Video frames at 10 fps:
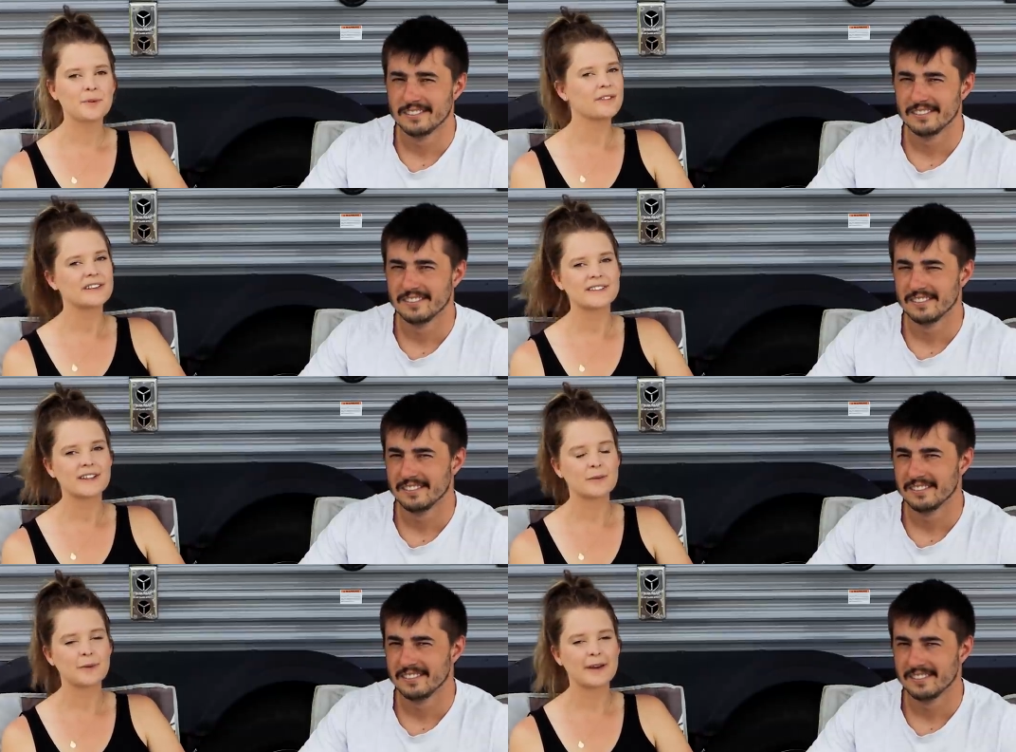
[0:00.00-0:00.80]
Speaker 1: previous
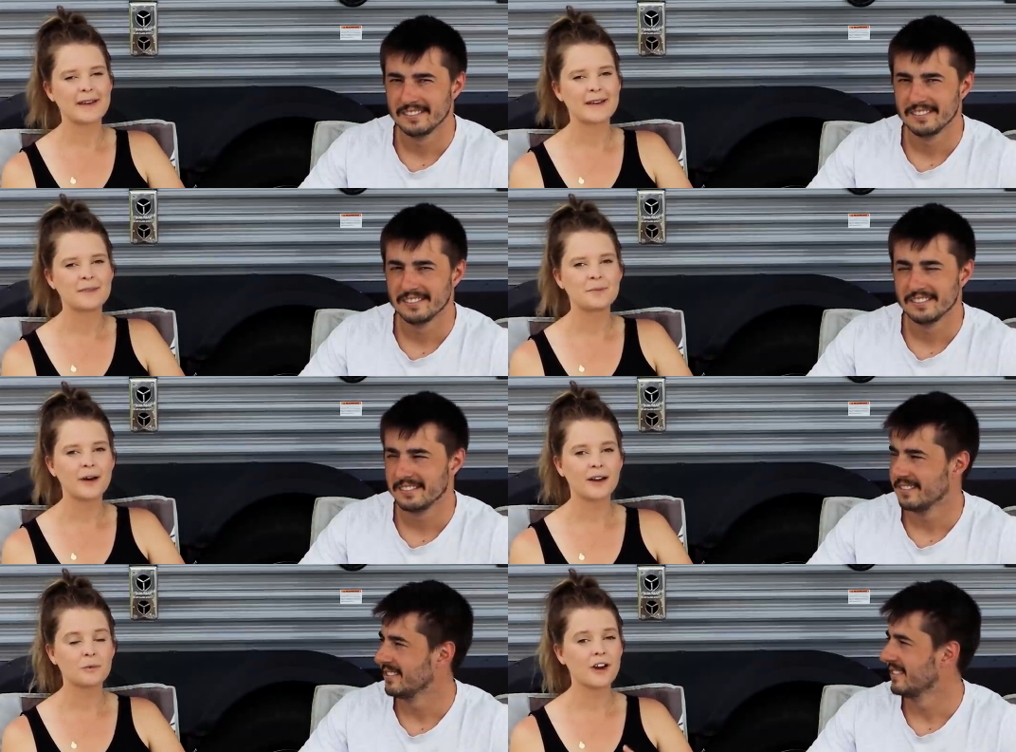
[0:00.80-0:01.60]
to the break-in,
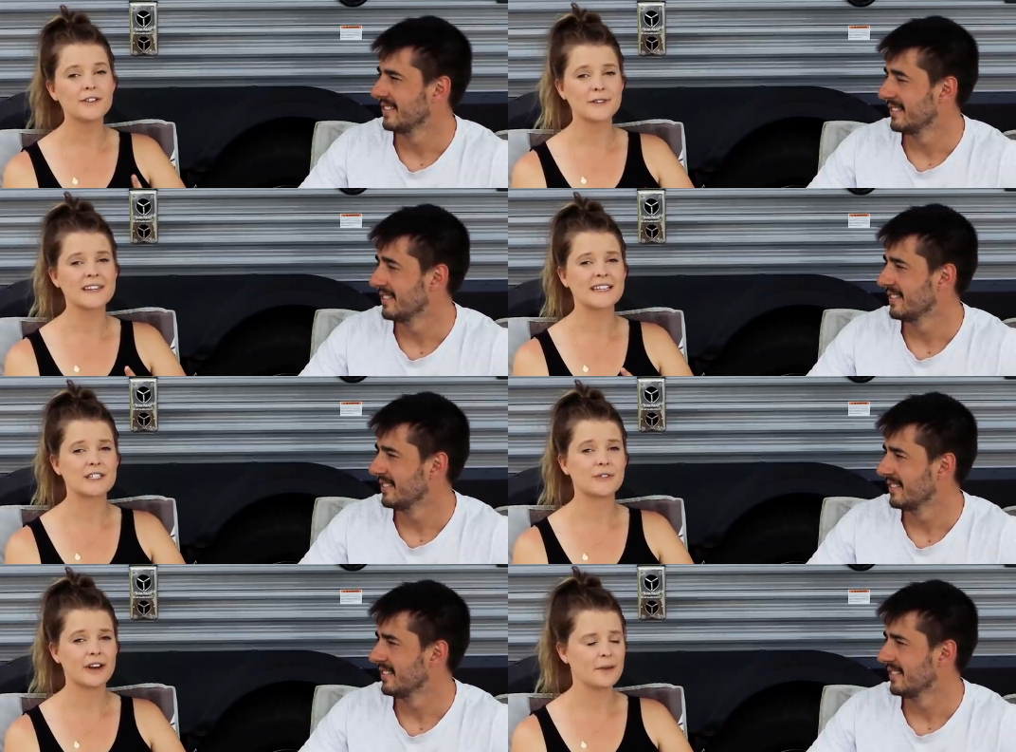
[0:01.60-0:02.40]
but we also think
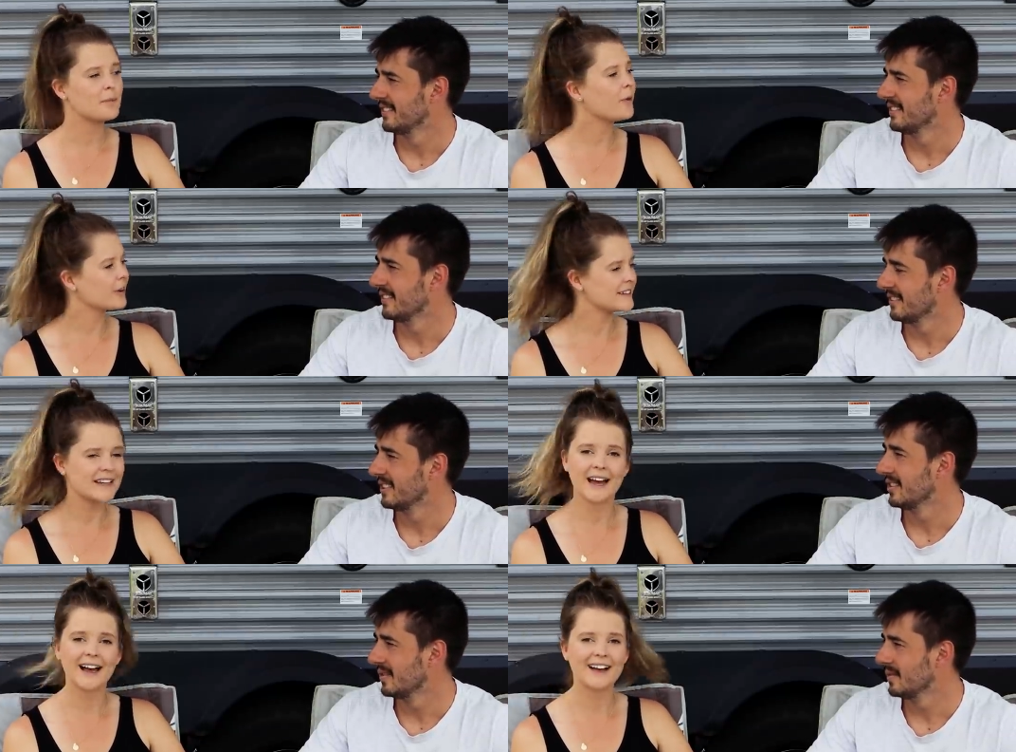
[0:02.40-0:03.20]
it's very important
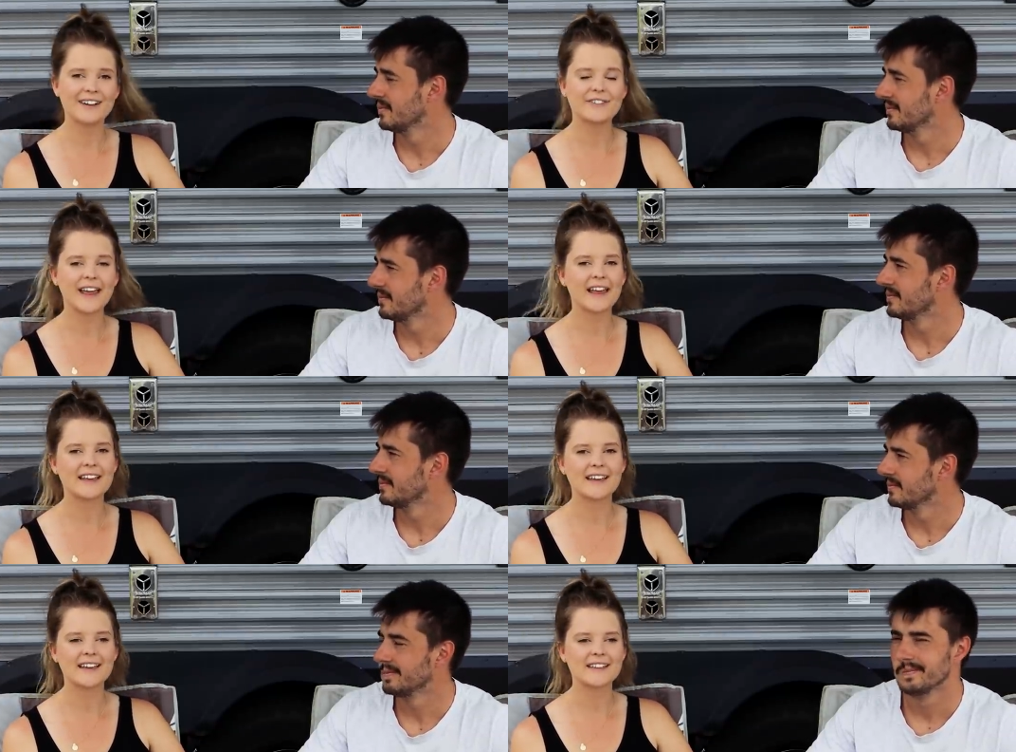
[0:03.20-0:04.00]
to have
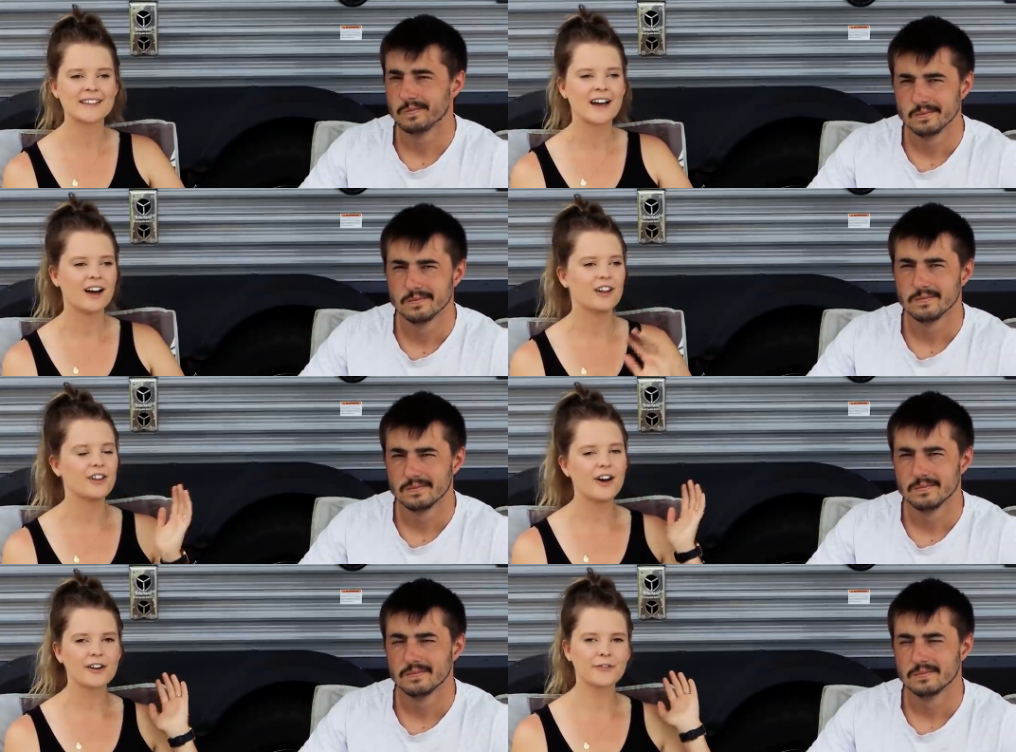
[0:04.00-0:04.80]
is a
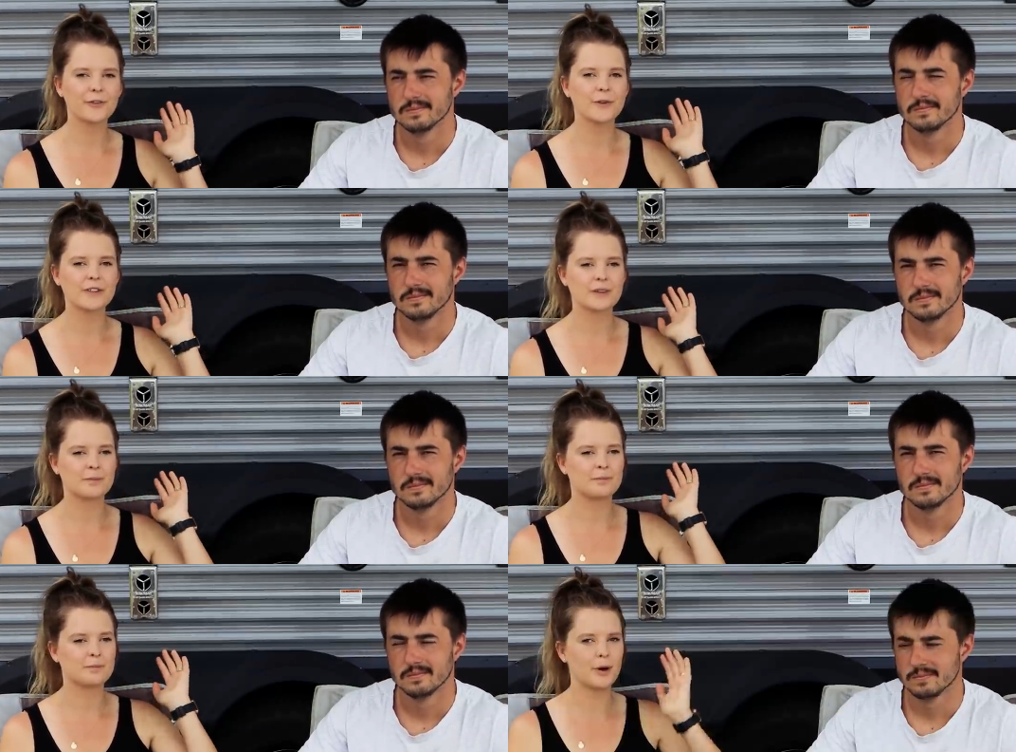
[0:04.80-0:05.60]
lock for the
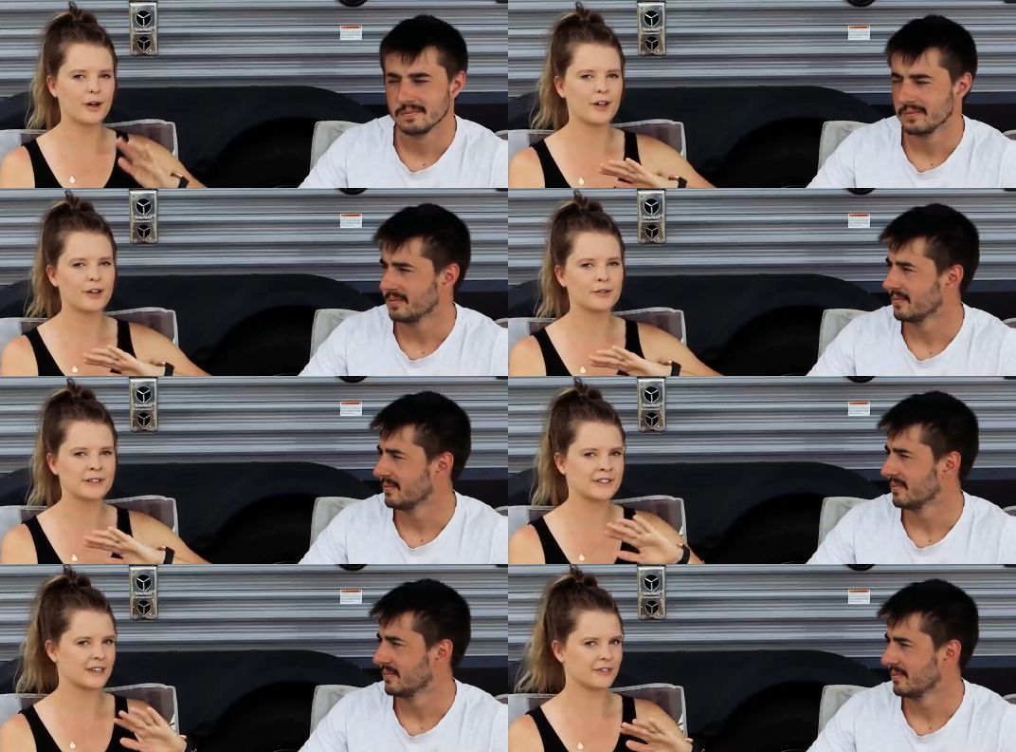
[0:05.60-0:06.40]
ball
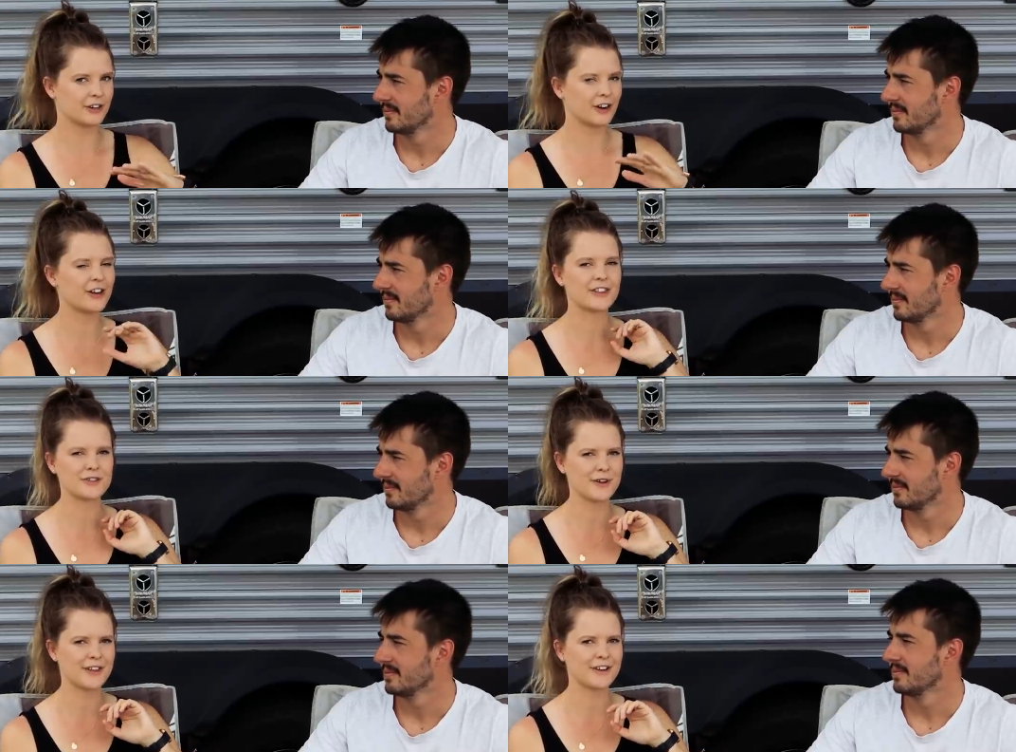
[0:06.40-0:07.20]
receiver on the
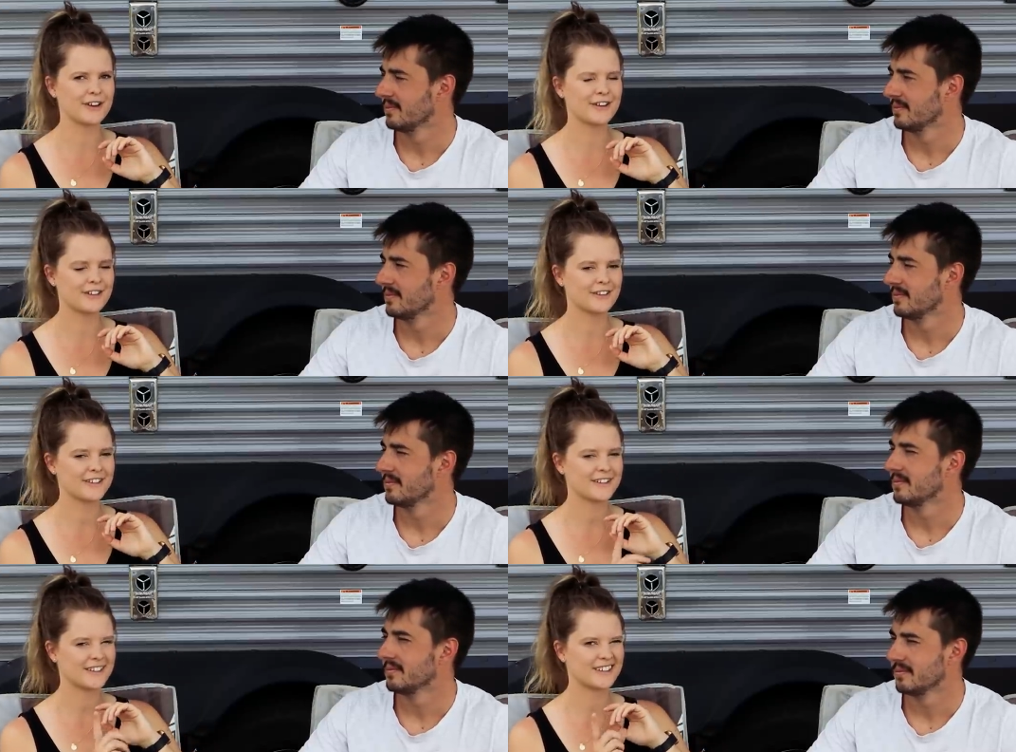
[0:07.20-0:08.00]
trailer.
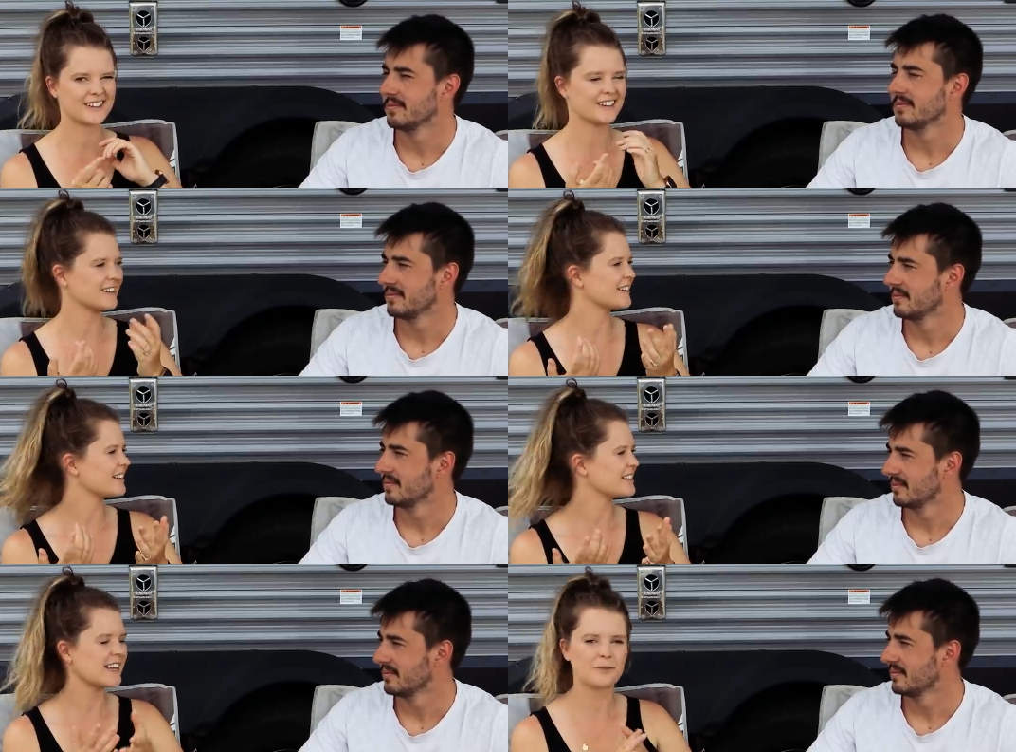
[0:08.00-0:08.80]
I don't
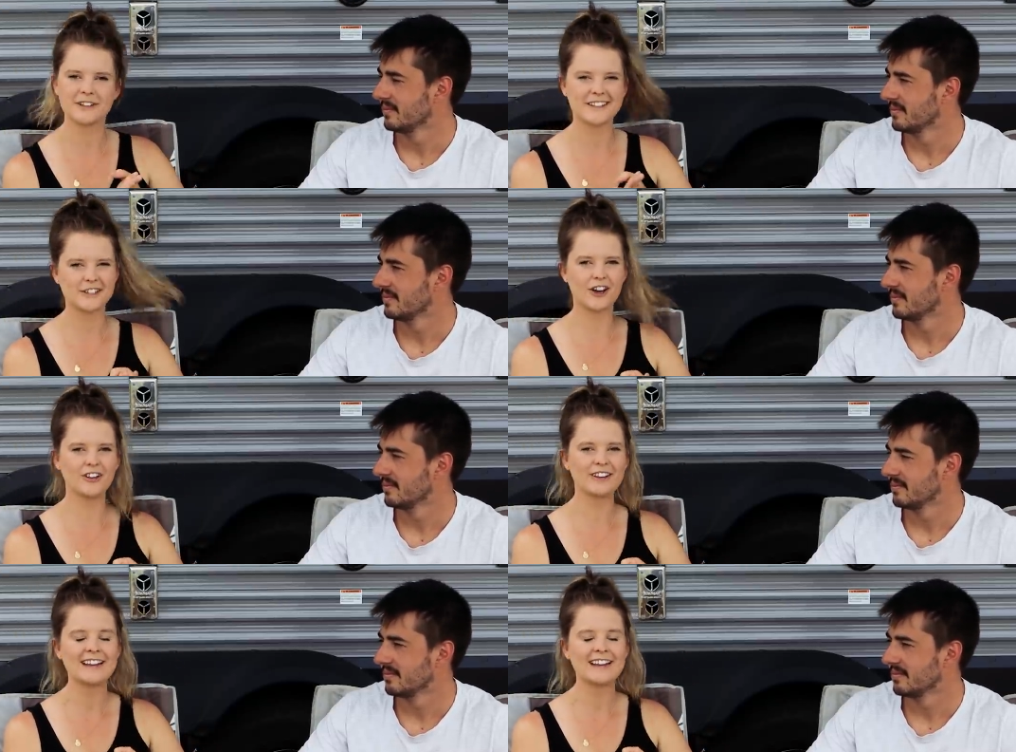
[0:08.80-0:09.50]
know, is that what it's called?